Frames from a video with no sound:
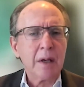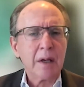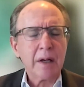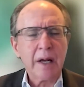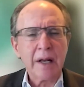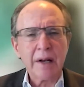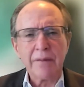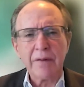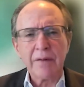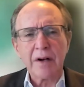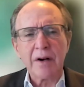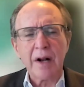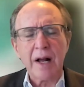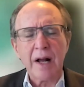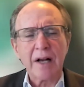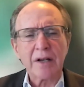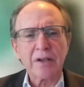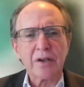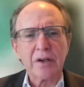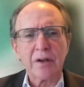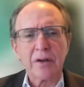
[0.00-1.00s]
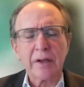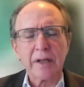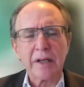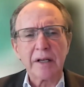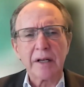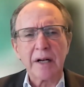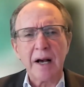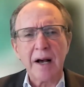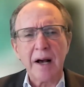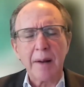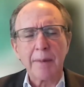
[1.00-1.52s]
kind of international
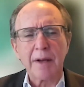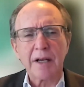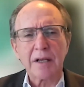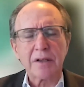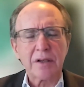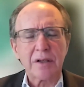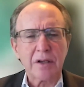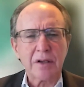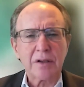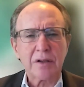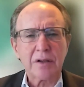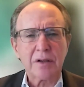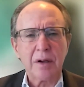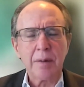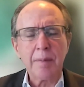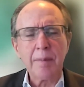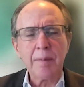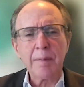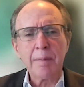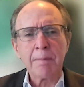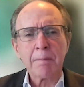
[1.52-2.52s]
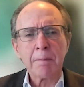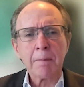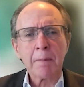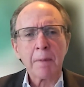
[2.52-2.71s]
economic system.